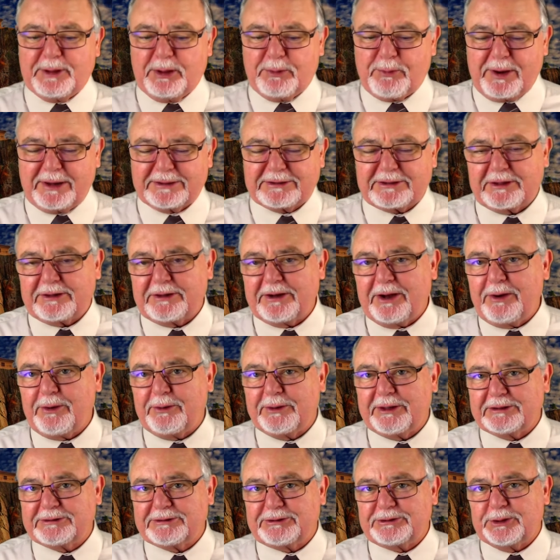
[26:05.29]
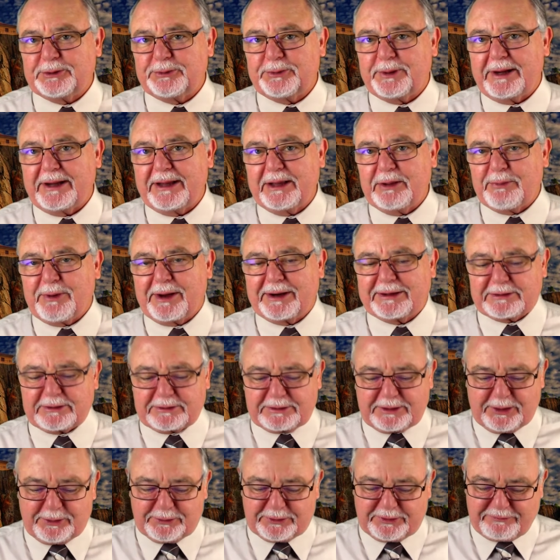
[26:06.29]
He wanted to know Yeshua. He wanted to
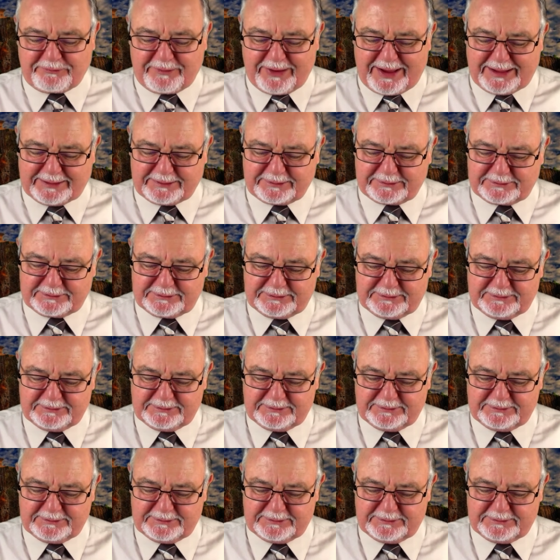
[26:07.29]
know the Father.